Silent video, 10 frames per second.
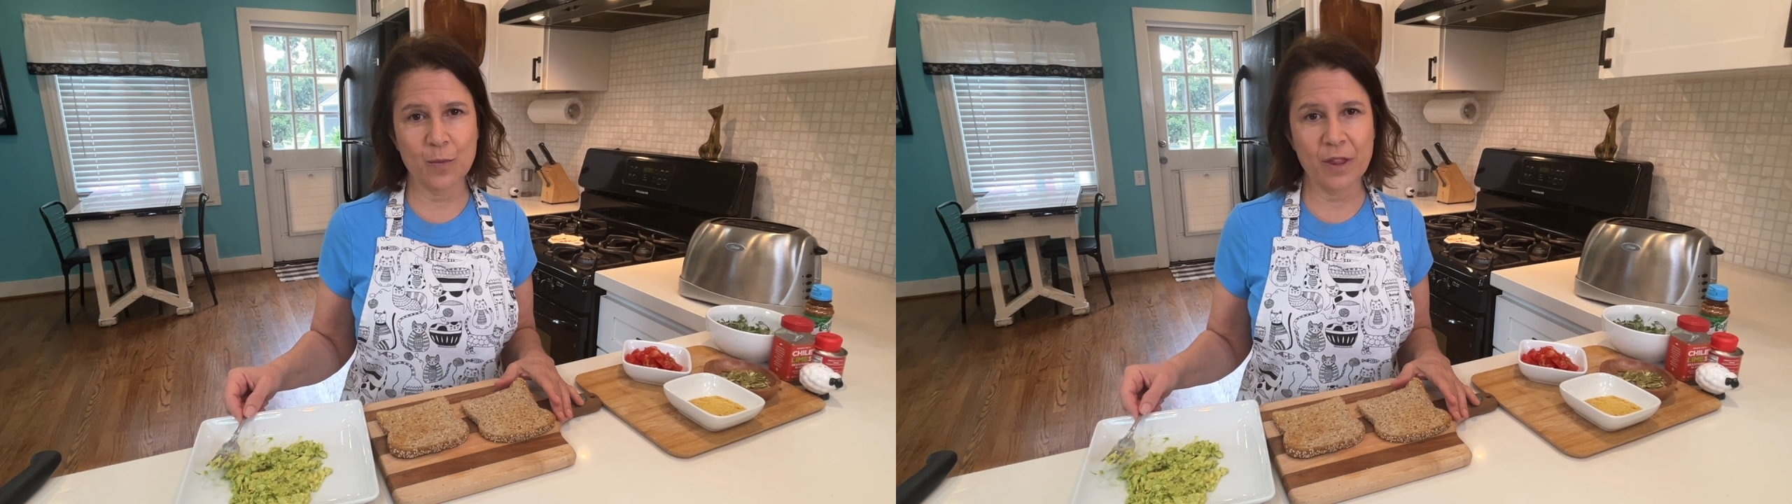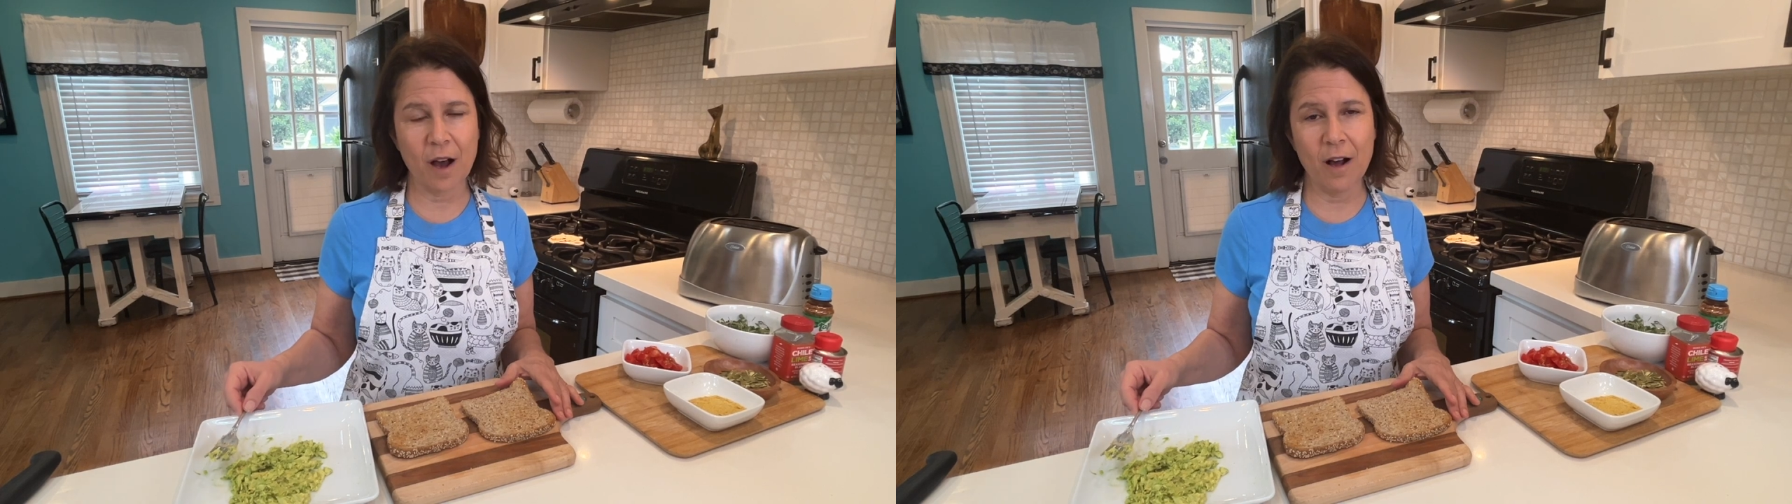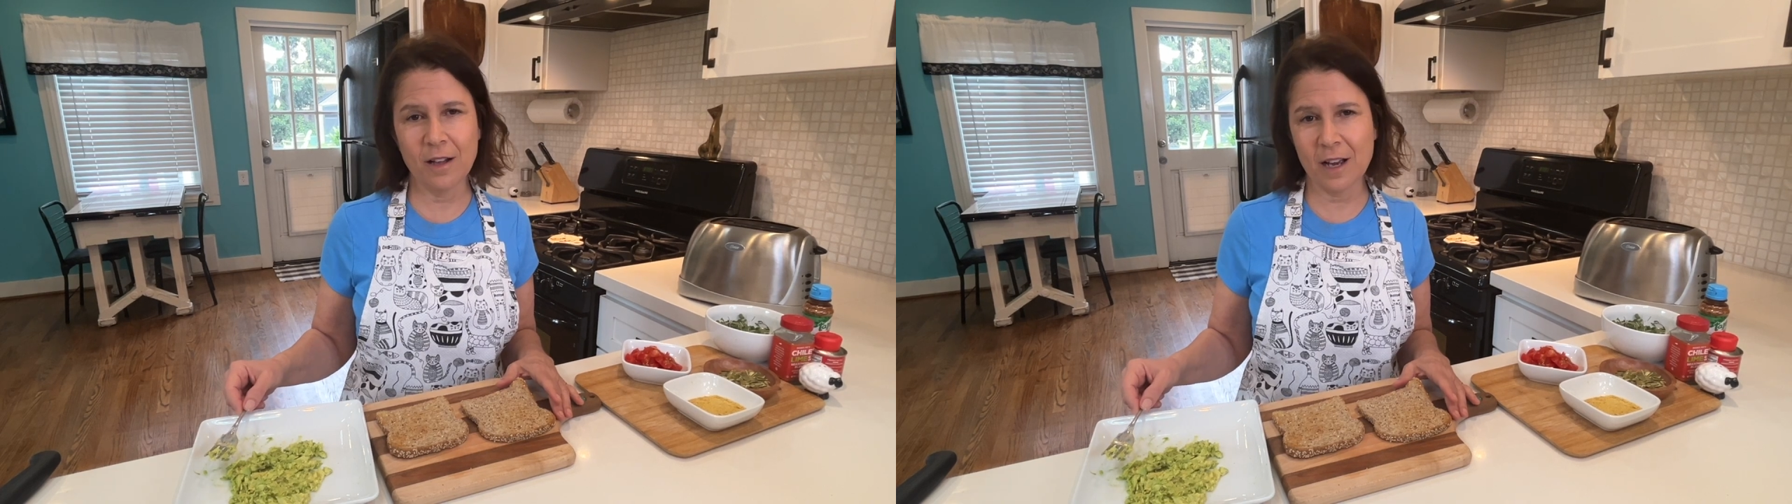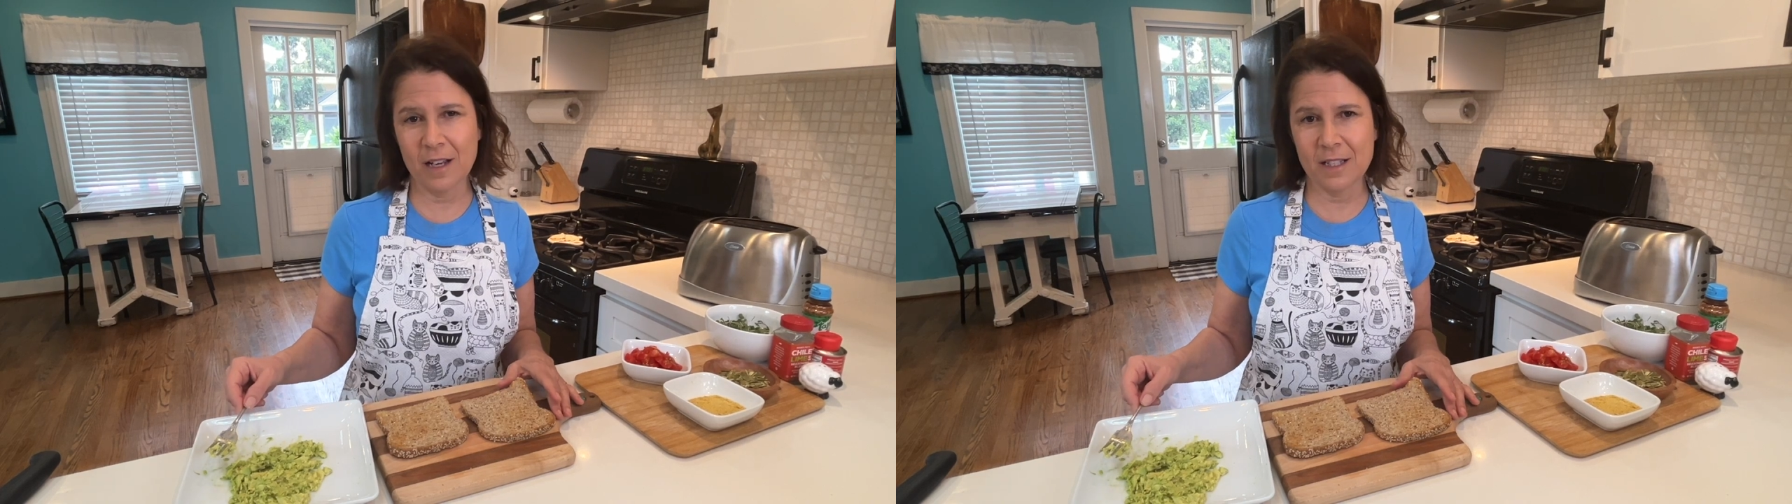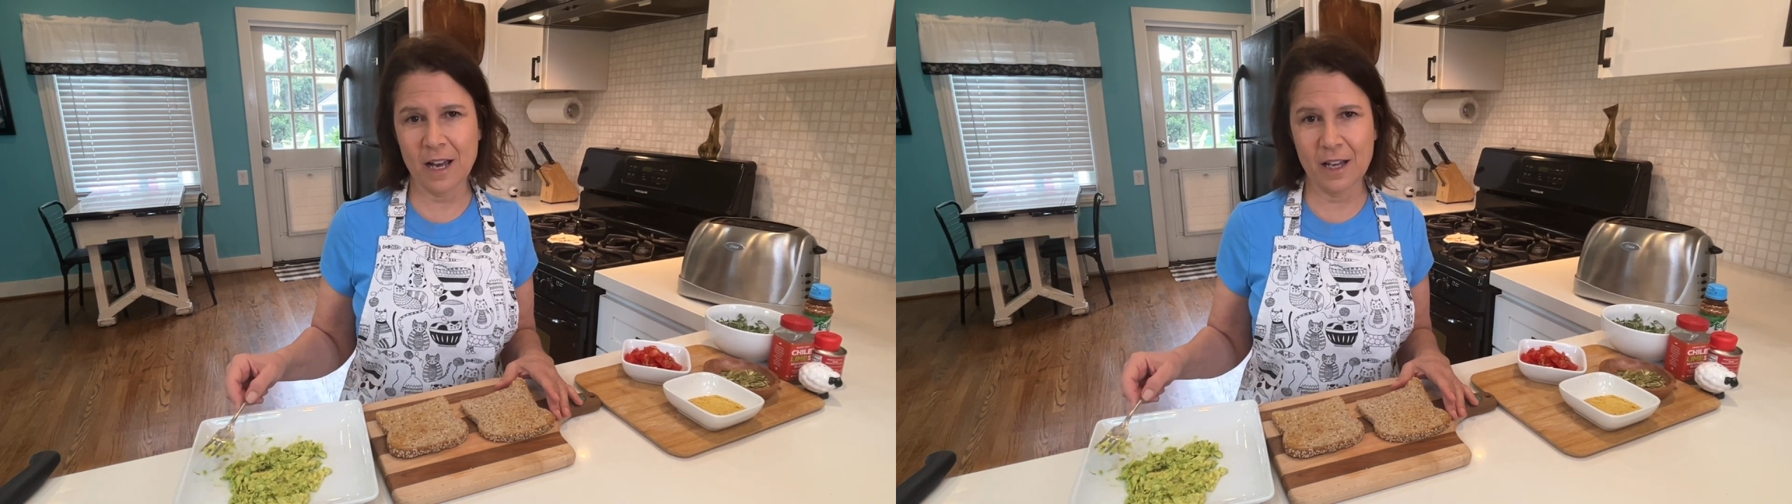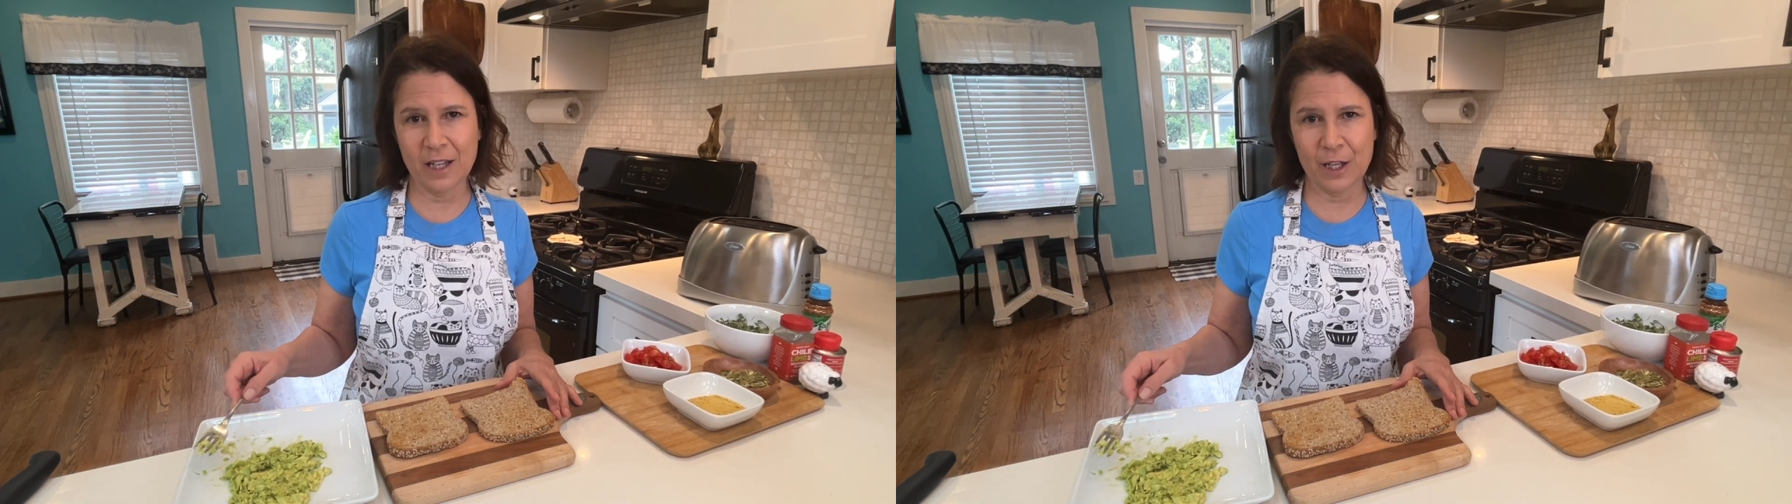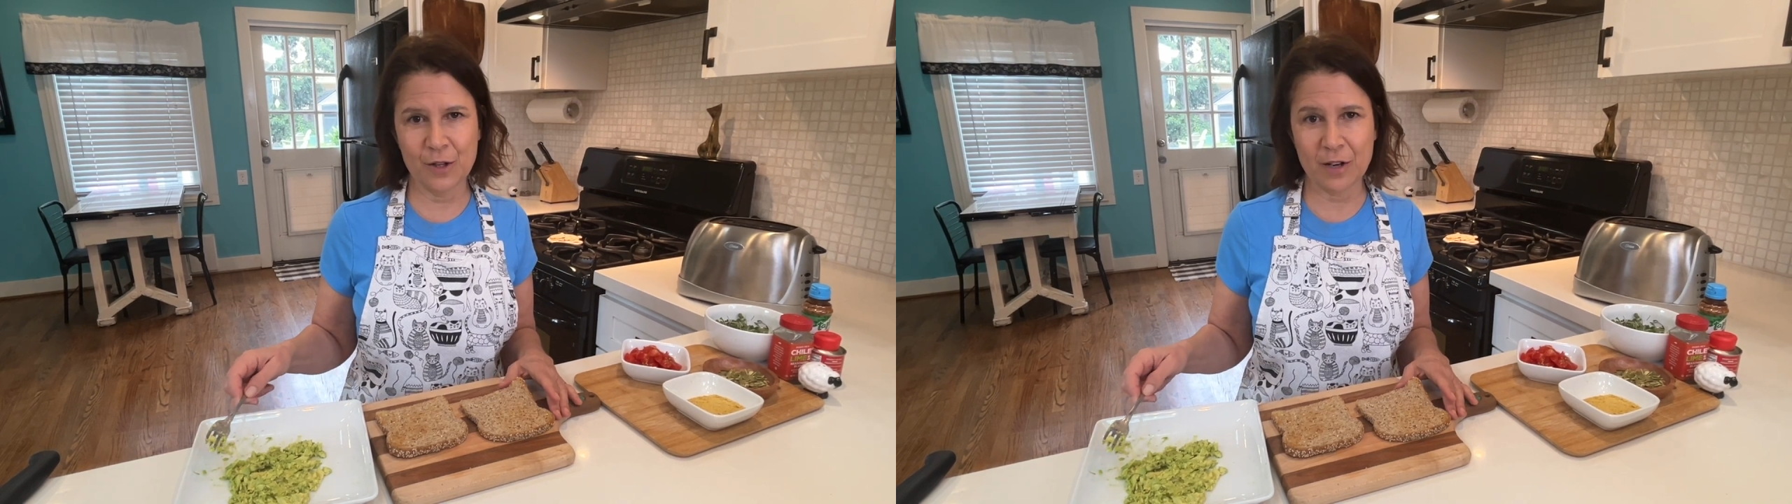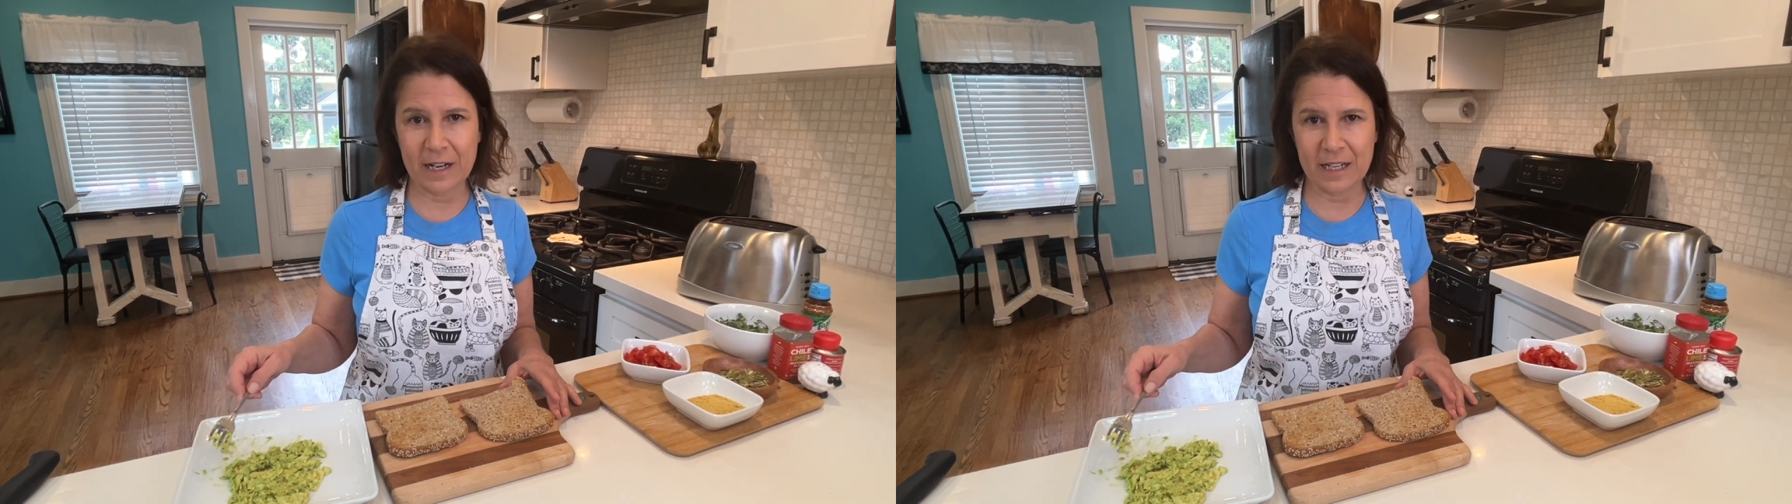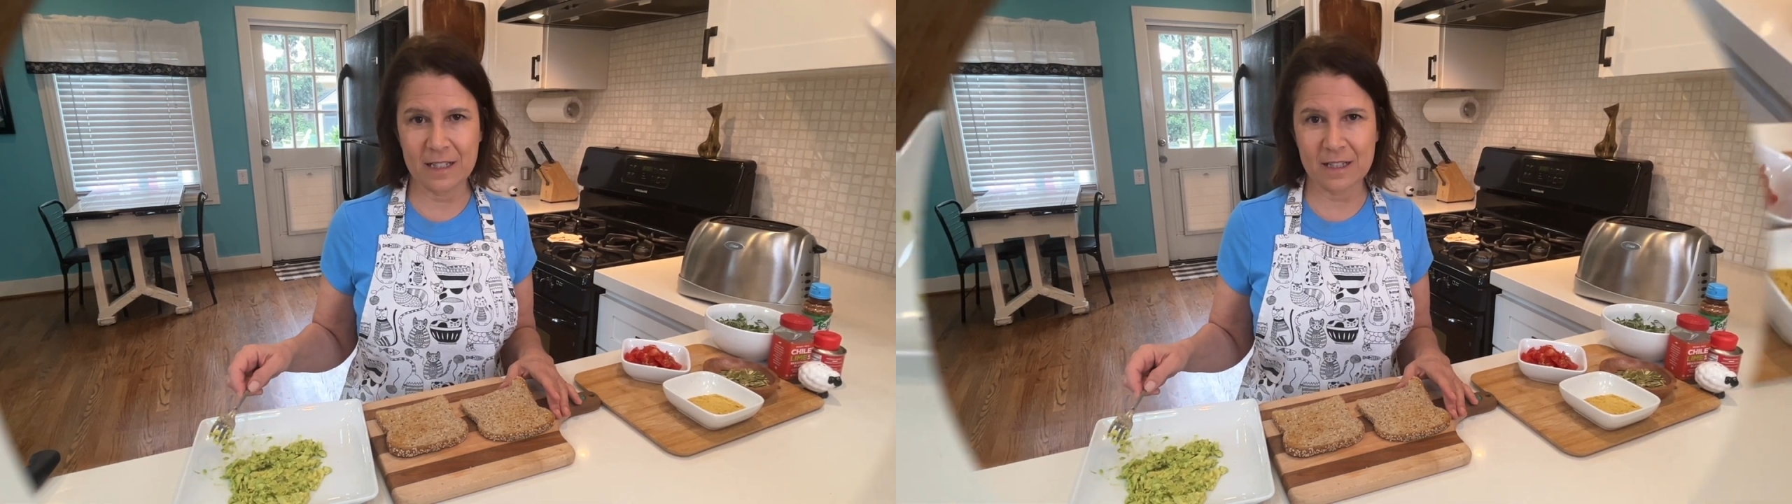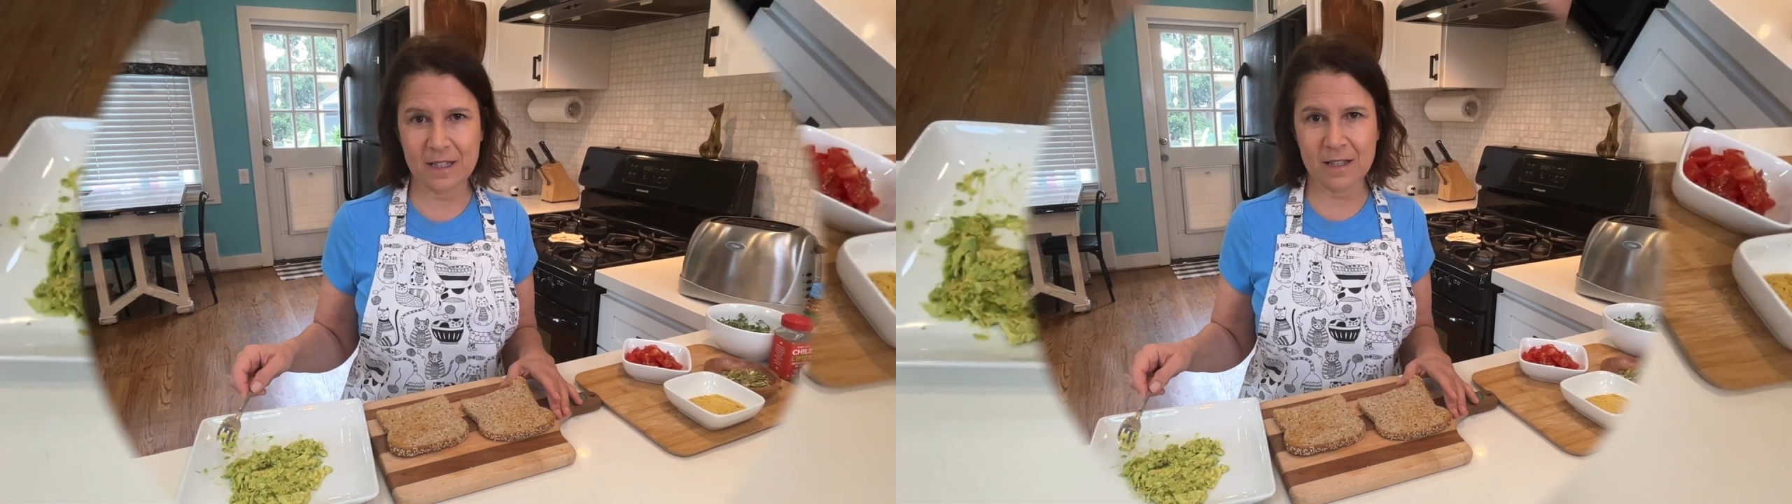with all kinds of healthy
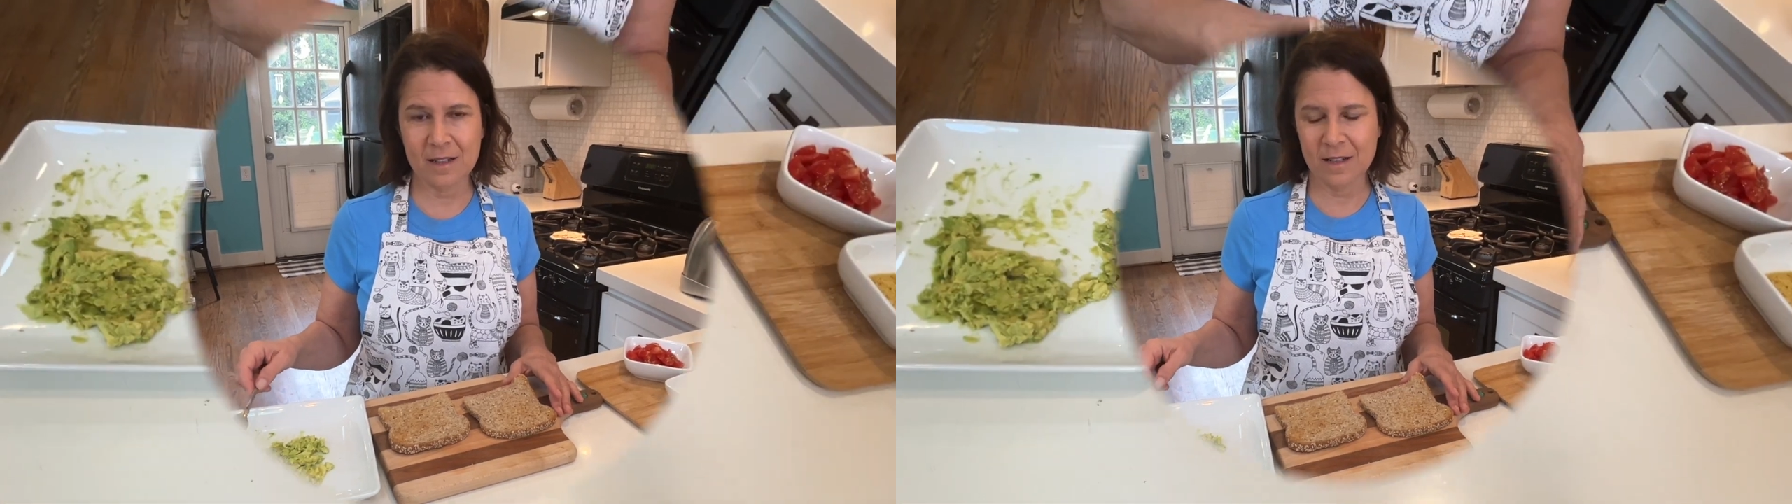ingredients.